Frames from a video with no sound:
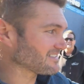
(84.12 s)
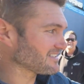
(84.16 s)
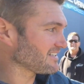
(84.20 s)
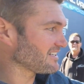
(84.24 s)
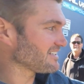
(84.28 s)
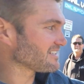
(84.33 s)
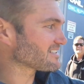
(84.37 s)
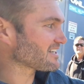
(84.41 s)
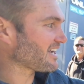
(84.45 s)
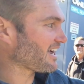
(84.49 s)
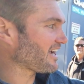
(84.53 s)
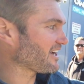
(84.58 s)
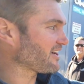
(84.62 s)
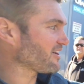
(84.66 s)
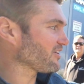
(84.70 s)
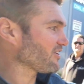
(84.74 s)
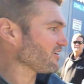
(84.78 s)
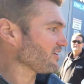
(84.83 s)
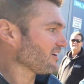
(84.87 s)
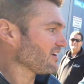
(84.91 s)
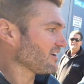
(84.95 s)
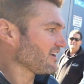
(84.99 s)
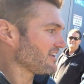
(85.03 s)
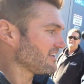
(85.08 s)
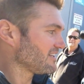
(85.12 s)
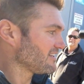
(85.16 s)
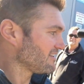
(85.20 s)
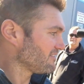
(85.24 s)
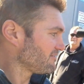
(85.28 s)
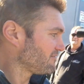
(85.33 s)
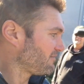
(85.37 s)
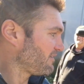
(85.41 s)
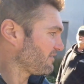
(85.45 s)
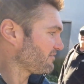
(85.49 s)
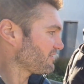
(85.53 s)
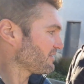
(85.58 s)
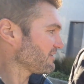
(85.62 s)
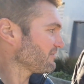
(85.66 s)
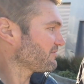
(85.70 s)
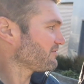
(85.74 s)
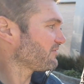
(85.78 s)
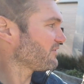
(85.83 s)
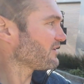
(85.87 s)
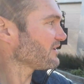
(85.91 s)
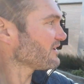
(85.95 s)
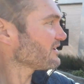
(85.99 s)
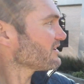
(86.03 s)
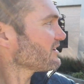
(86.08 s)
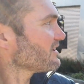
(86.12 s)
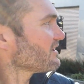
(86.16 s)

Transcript: an entire 50 foot